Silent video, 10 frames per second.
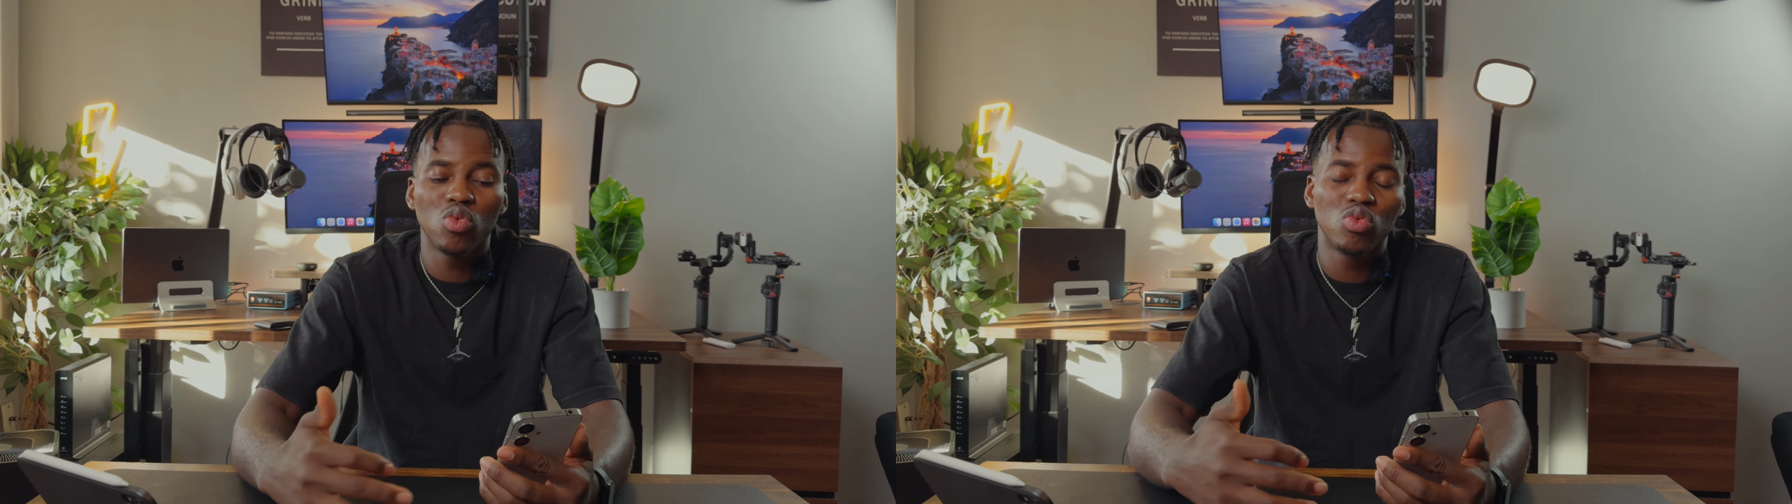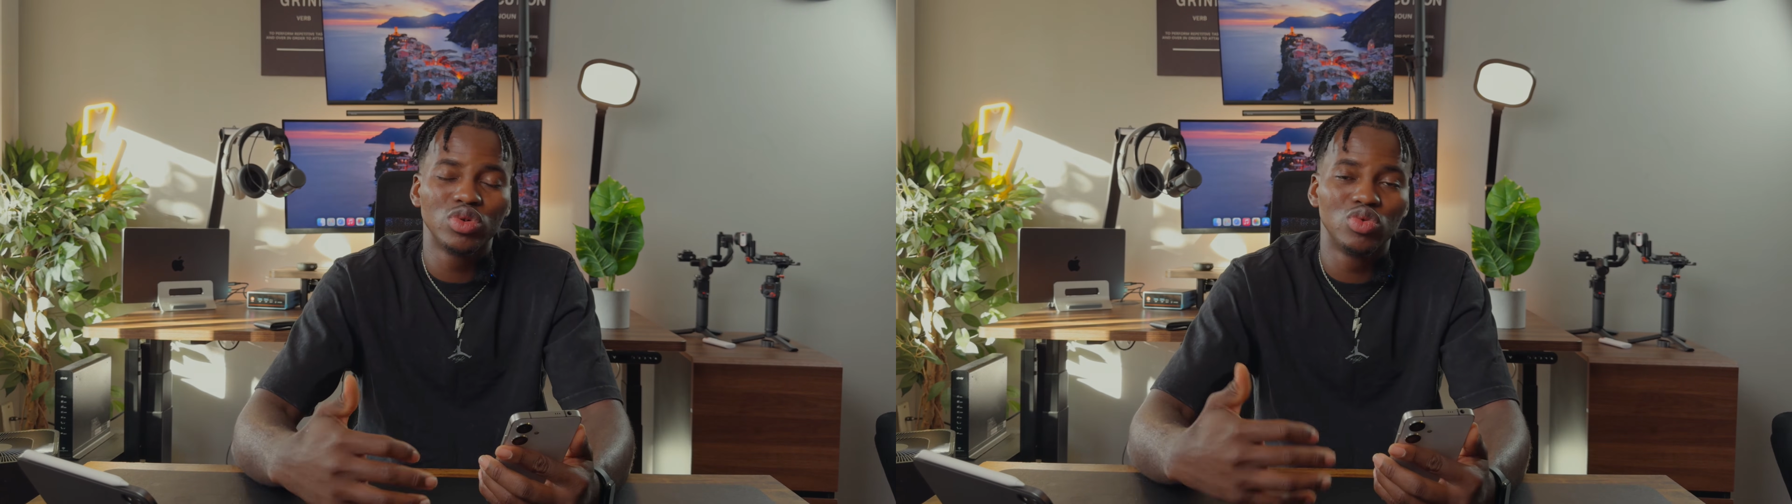
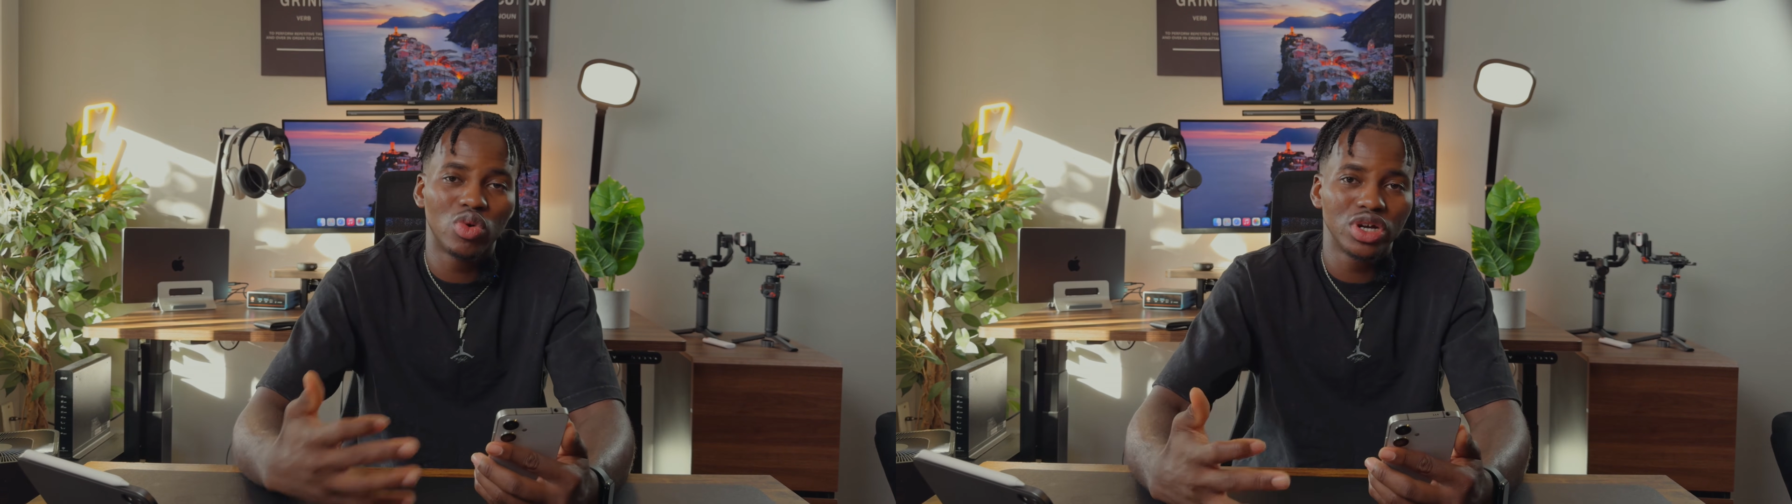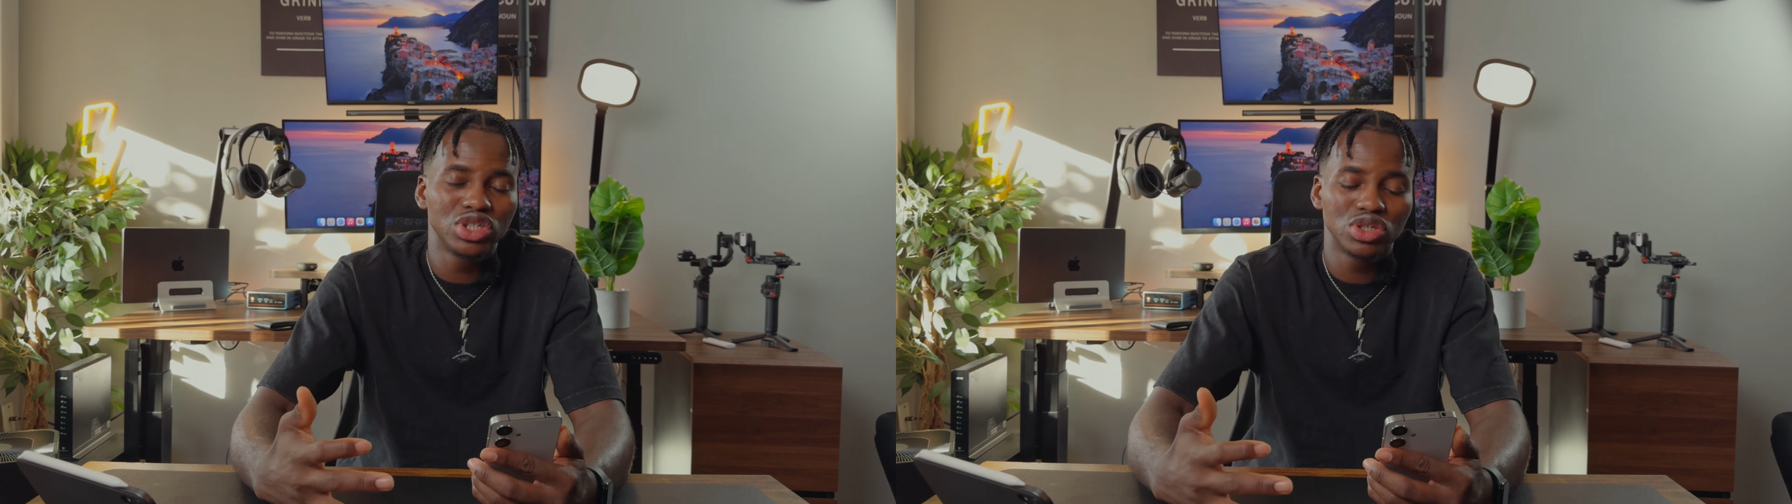would
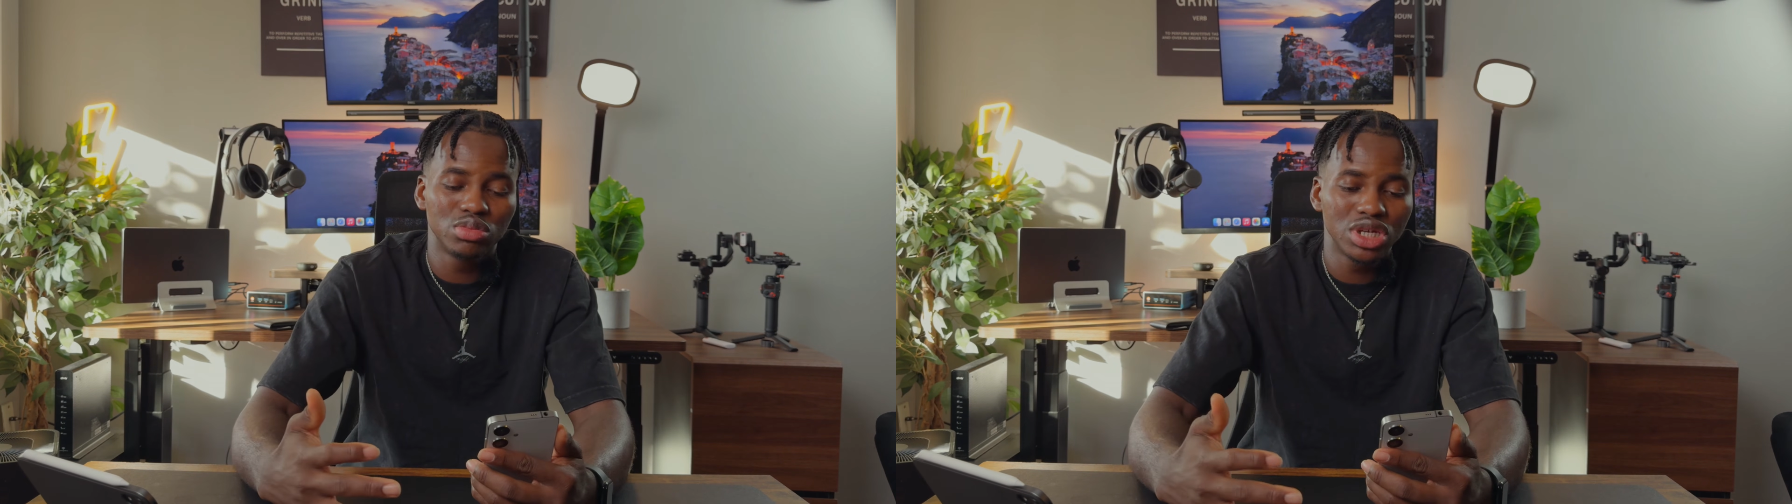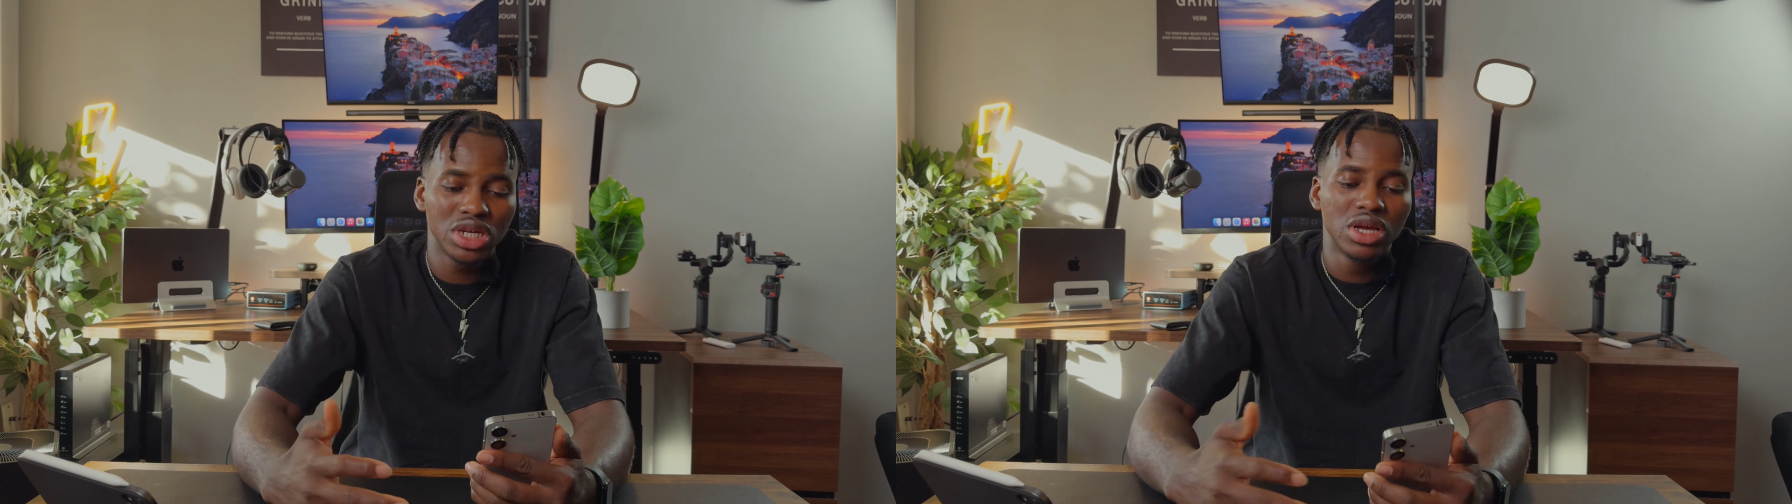want it to
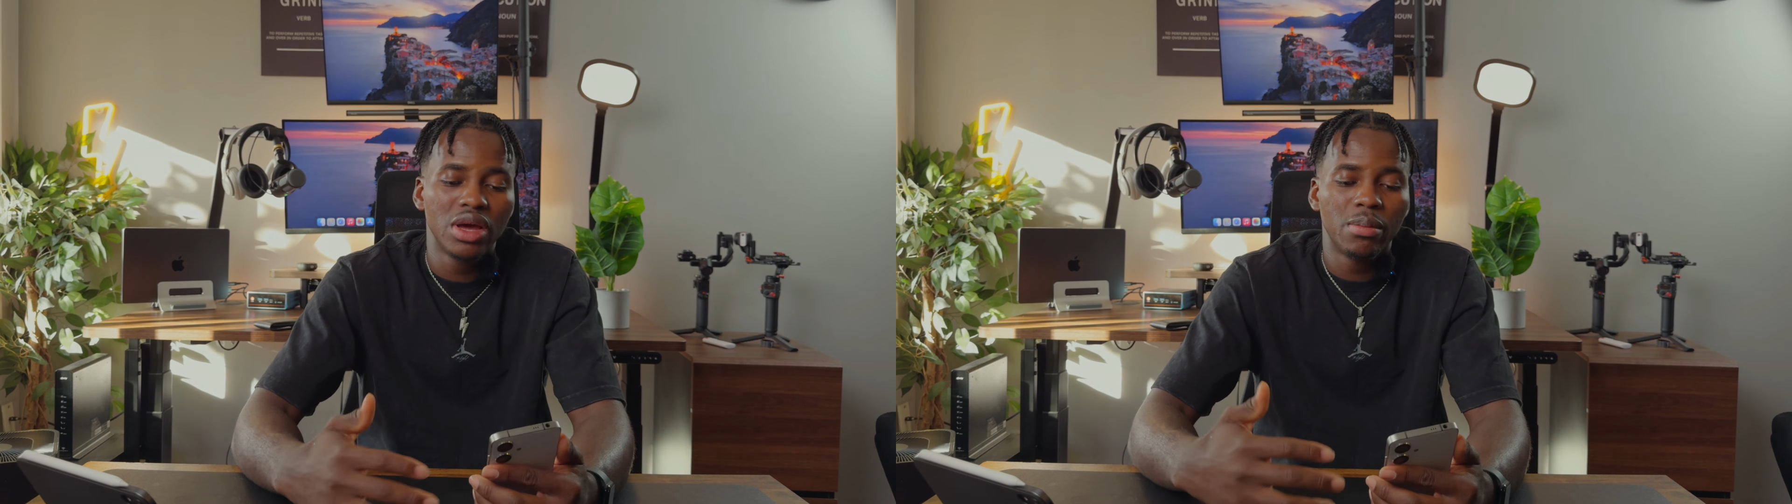be.